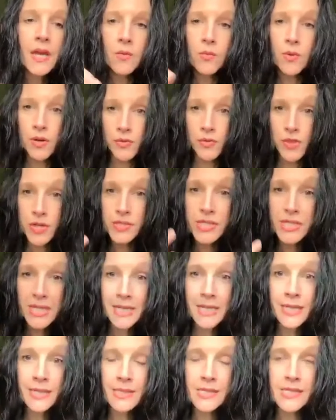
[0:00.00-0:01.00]
Where they're
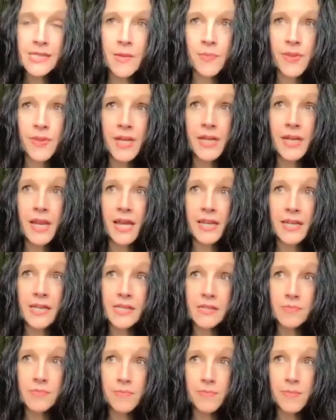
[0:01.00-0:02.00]
seeing something and
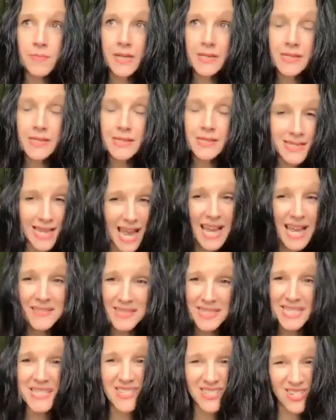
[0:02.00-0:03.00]
it's, it's
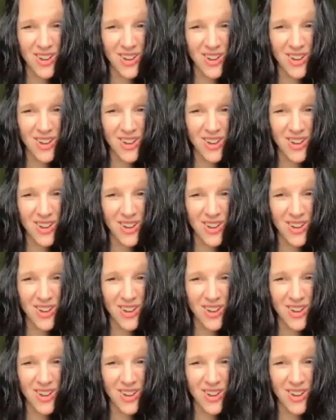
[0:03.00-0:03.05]
dense, it's